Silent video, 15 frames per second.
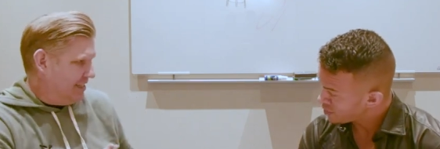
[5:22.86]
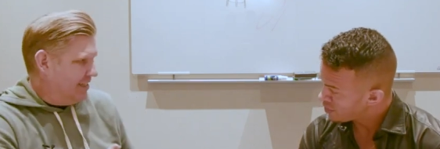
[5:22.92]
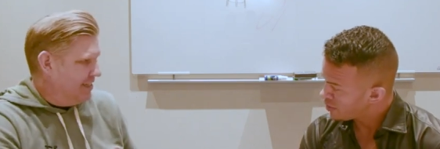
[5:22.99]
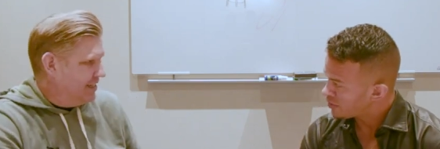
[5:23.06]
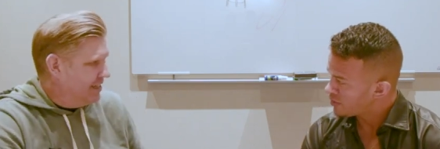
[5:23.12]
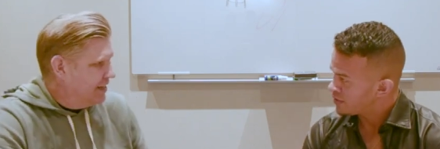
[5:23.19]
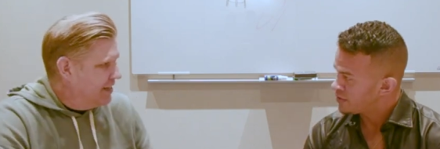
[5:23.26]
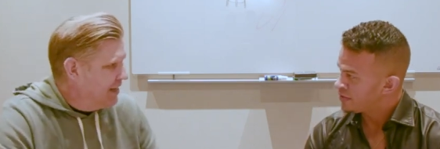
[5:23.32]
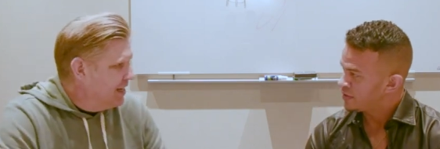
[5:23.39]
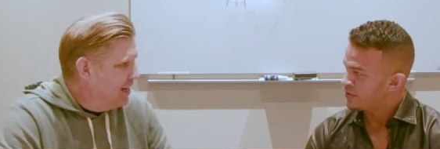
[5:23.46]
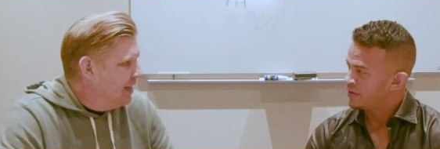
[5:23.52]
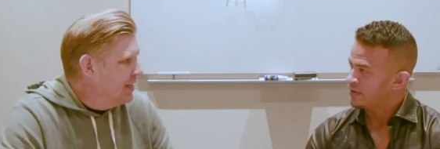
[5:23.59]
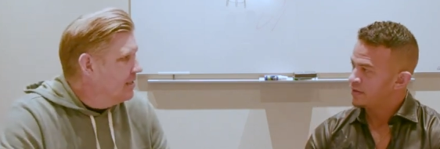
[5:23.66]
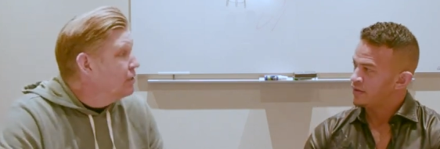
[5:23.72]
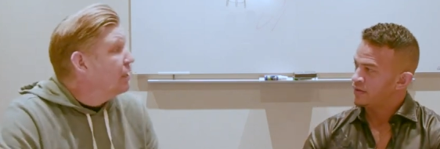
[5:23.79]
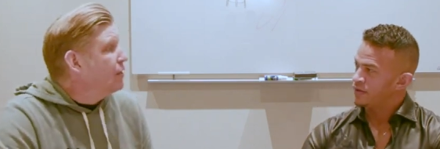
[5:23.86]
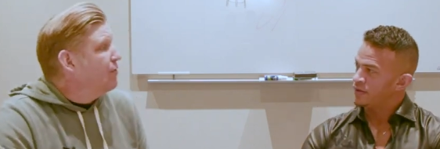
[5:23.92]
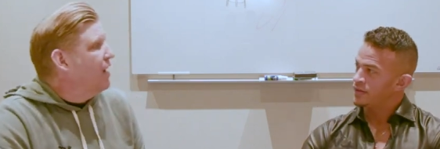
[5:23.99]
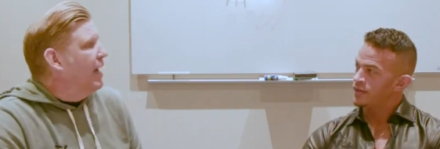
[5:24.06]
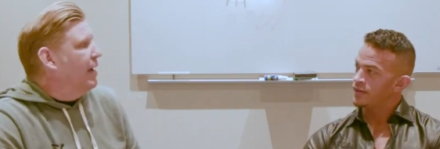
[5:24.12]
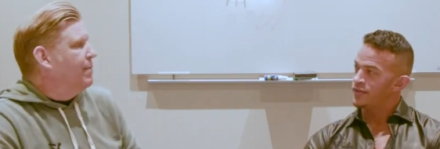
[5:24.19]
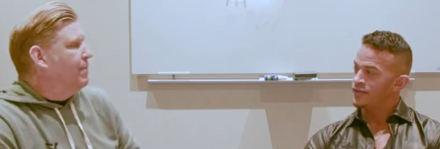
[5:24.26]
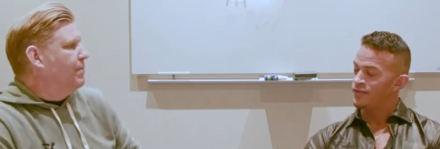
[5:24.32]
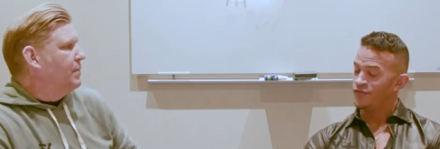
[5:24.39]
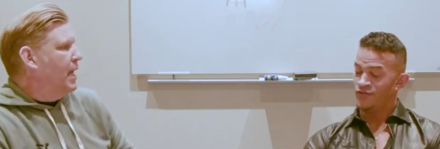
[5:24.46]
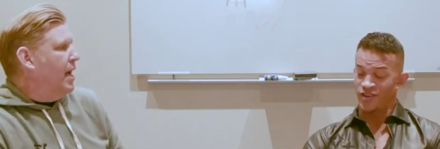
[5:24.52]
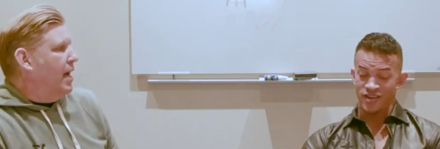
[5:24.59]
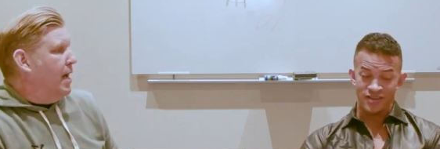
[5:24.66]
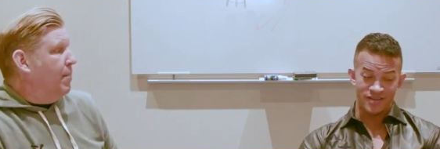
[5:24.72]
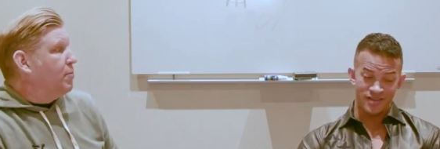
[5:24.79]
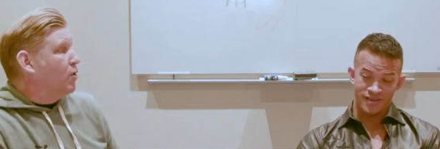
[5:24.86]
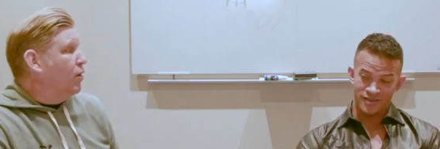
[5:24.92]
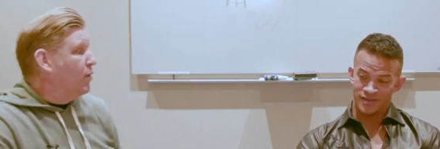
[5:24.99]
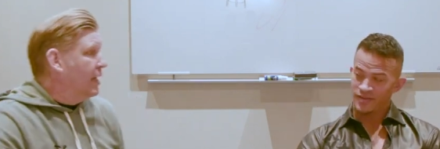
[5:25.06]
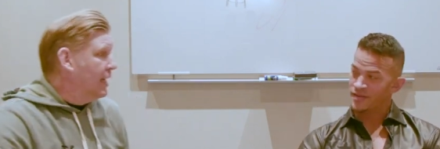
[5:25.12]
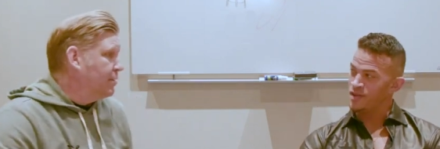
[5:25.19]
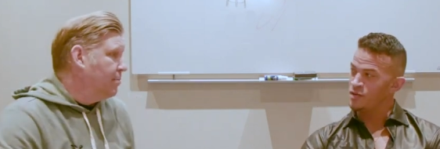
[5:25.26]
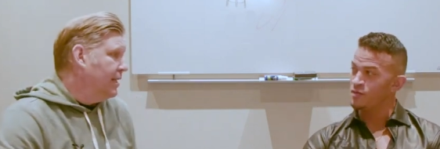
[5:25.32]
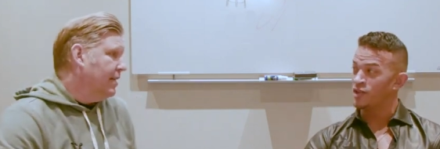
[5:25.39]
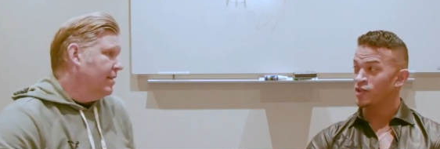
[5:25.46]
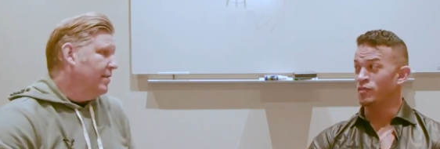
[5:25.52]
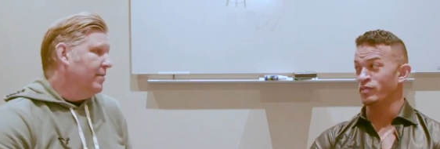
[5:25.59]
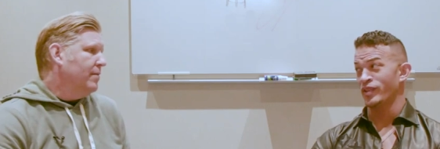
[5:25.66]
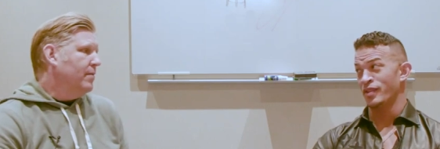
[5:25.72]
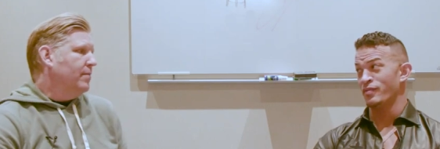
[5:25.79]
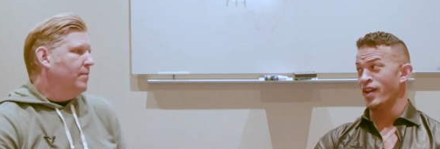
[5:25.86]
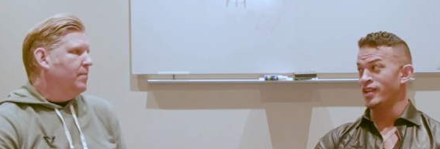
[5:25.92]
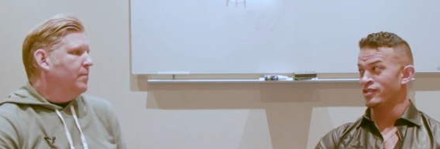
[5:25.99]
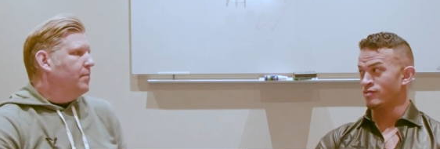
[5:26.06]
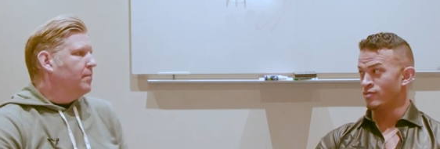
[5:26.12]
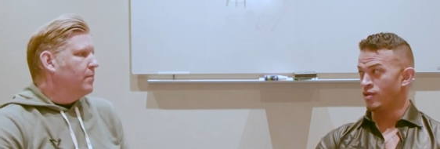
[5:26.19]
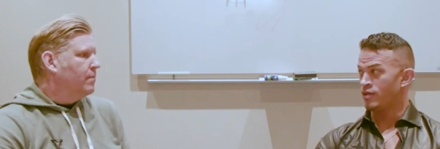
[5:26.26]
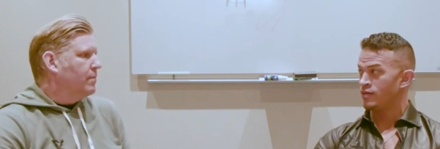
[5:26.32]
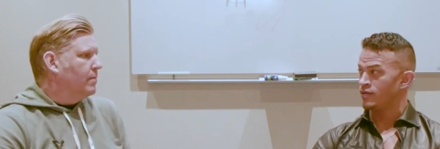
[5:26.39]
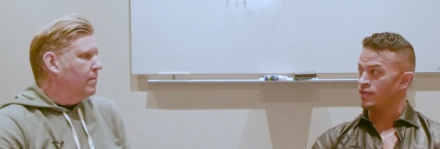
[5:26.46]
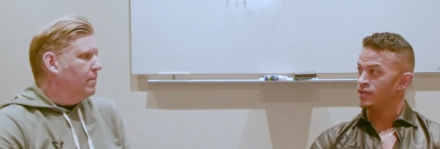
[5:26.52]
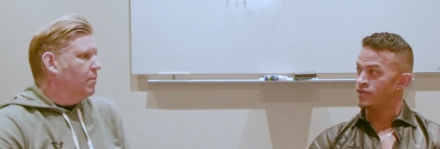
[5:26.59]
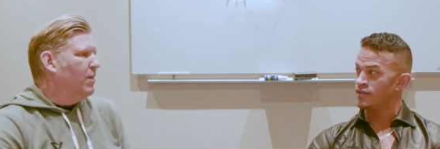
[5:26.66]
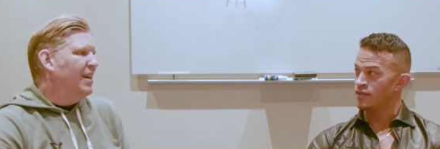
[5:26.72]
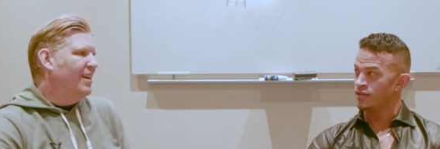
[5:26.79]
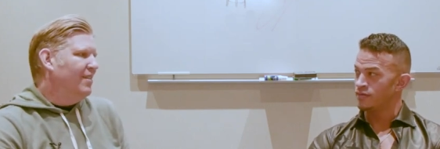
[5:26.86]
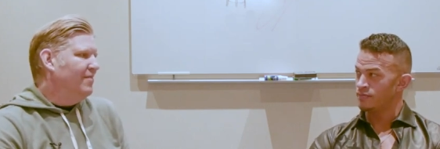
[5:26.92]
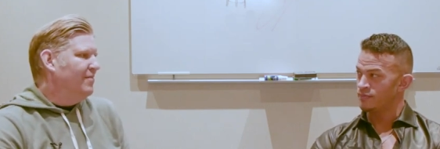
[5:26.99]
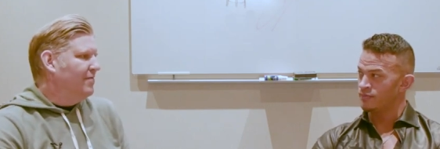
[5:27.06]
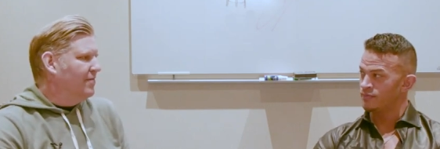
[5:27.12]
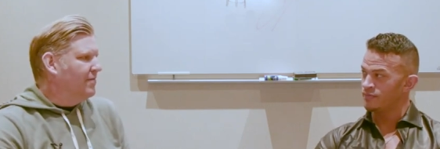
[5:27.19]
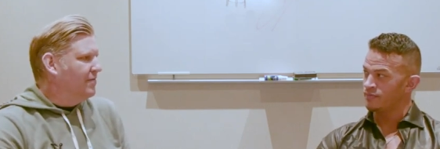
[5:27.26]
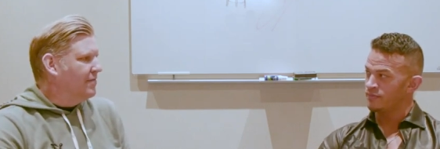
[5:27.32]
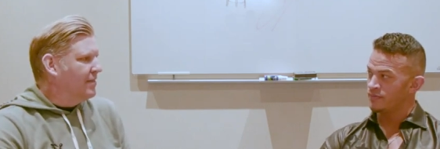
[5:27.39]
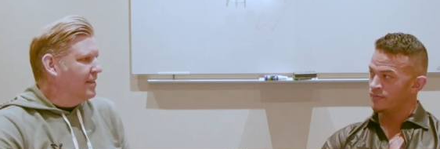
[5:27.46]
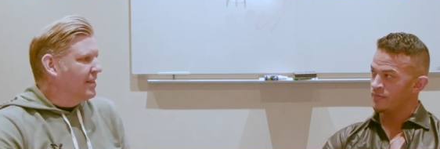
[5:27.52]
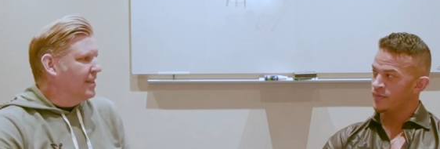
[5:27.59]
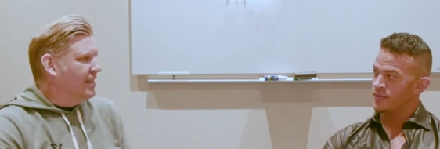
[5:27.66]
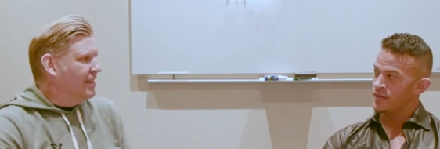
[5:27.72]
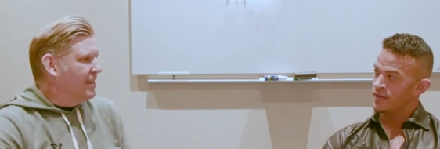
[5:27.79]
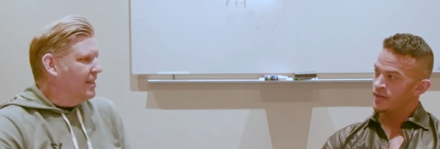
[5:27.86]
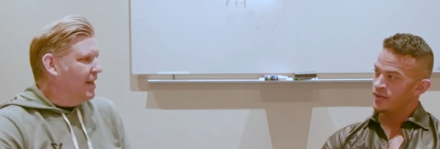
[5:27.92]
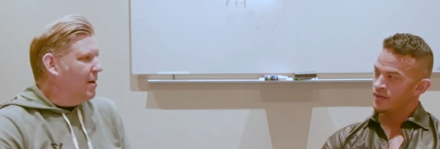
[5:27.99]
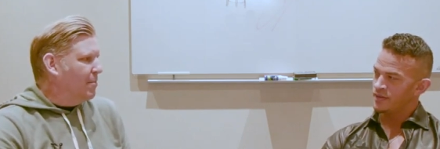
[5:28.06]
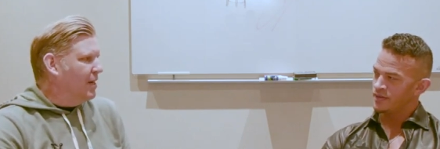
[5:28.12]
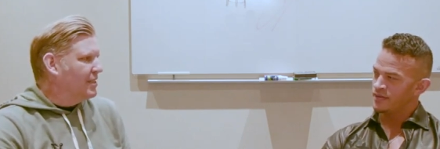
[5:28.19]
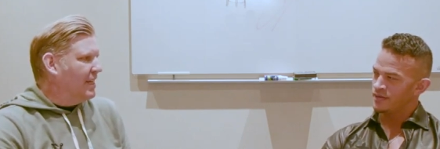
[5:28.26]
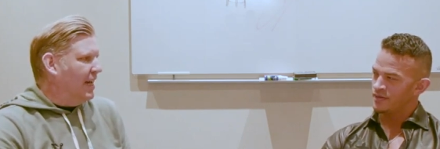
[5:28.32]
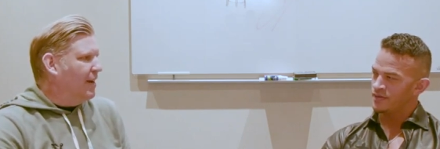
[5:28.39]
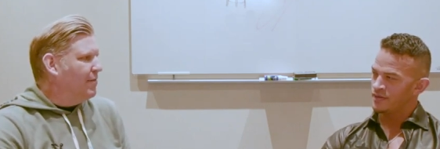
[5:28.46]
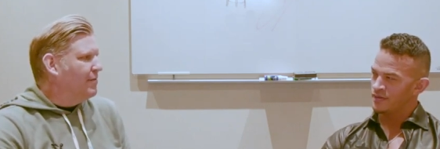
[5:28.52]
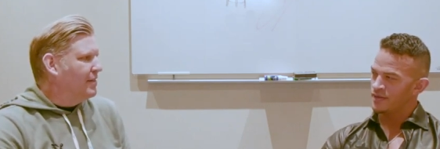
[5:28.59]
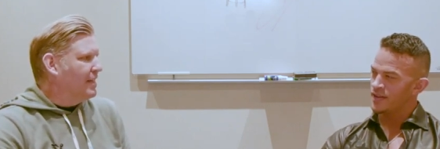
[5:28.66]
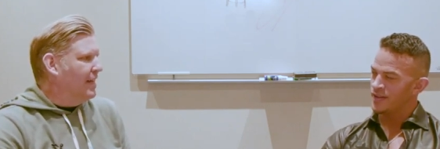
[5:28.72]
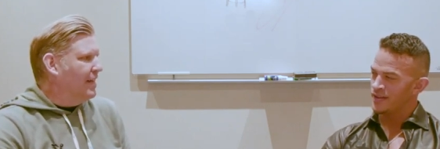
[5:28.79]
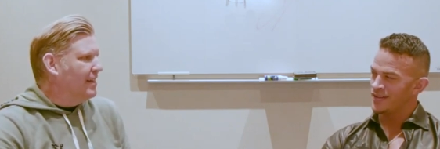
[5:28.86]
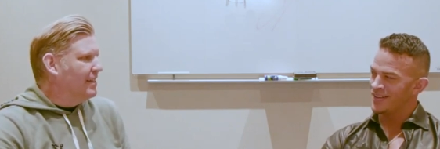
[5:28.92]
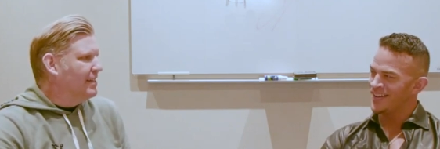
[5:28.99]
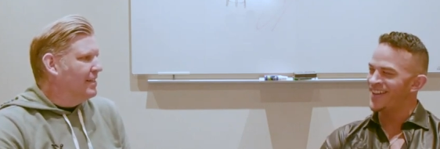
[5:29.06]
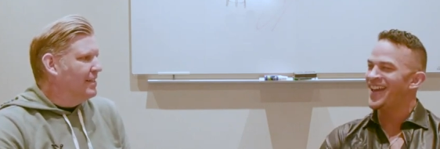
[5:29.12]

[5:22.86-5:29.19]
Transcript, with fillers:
Speaker 1: How tall are you? 6'5. Fuck. I'm grown ass. You man. must
Speaker 2: have played basketball when you were.
Speaker 1: Well, I must have. Yeah.